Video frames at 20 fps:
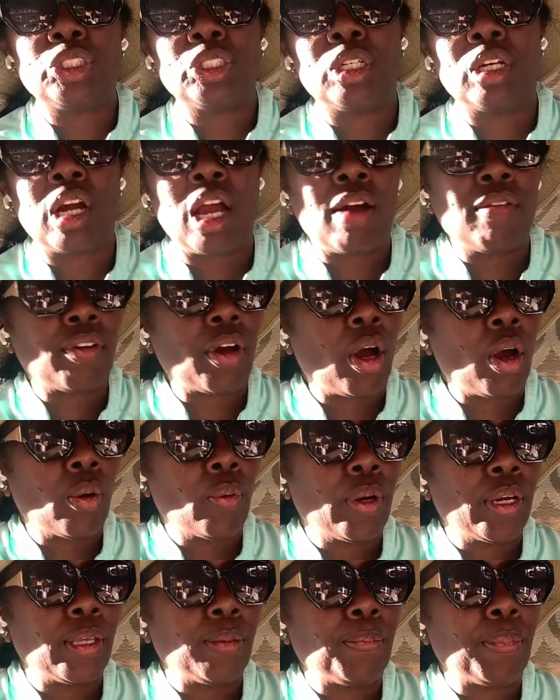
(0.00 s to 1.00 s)
year, I've
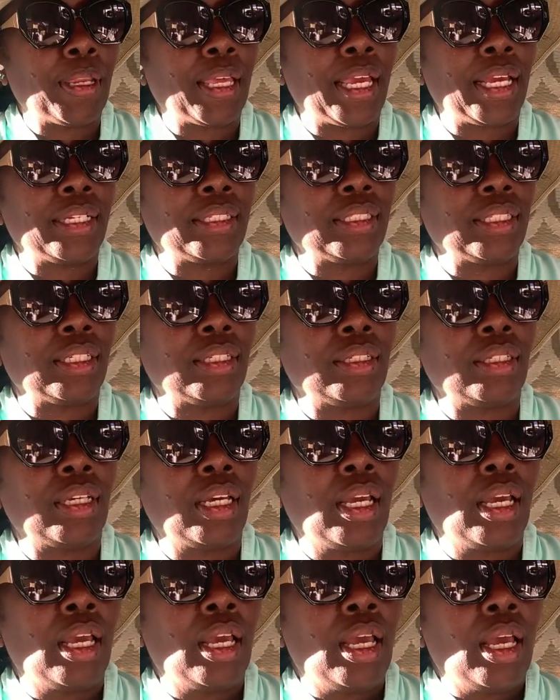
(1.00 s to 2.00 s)
already planted
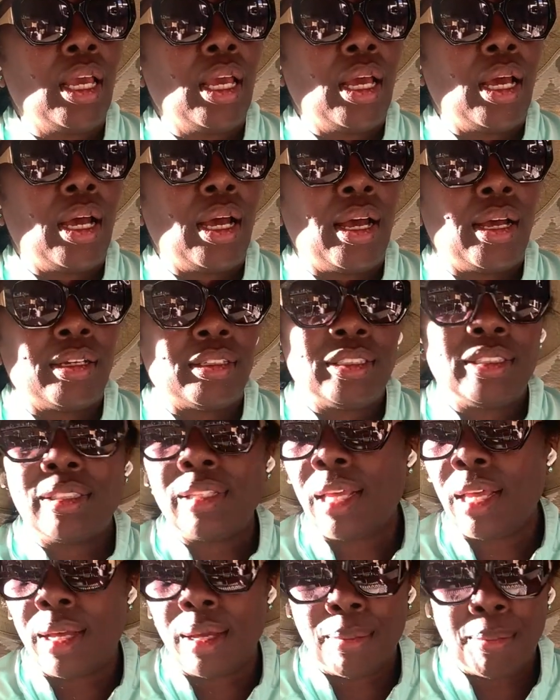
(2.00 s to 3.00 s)

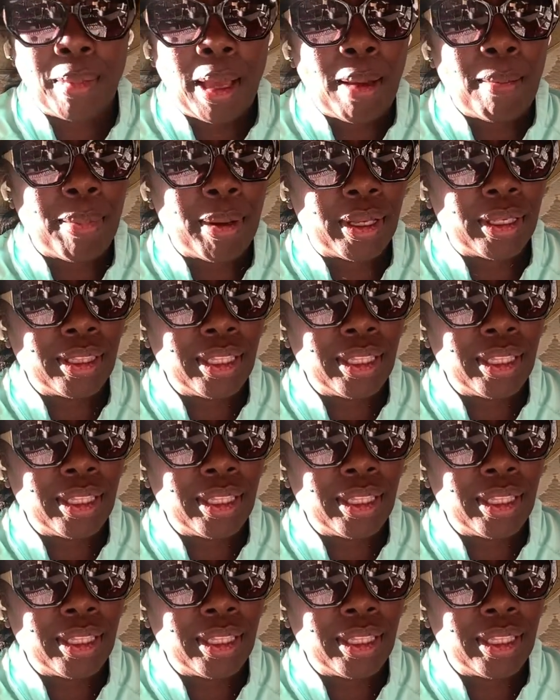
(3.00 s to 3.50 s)
some, but